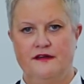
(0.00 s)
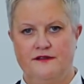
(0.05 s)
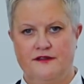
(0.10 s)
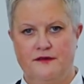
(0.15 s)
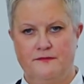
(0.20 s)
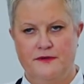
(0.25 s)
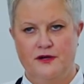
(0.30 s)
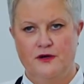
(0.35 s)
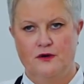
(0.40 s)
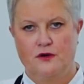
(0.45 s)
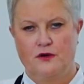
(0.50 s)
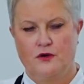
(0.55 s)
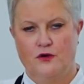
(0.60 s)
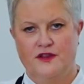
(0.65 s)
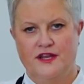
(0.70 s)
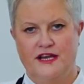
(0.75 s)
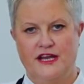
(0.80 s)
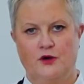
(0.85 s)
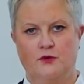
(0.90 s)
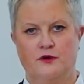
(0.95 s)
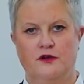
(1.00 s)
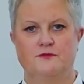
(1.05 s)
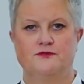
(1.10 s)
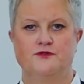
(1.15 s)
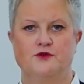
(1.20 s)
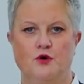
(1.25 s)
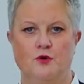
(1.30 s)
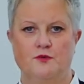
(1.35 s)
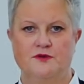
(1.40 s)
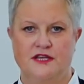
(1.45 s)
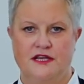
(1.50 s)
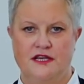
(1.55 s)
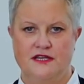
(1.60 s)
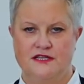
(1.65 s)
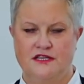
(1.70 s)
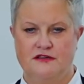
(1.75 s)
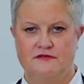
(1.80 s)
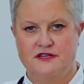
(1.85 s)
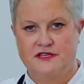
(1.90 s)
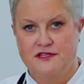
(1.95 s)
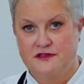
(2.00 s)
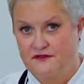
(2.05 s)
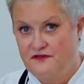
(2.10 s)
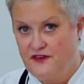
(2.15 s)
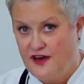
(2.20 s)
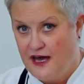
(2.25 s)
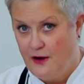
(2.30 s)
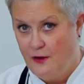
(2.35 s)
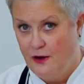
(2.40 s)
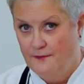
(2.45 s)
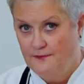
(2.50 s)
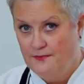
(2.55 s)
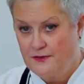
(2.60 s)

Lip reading: the milk or the liquid absorbs easier into the flour.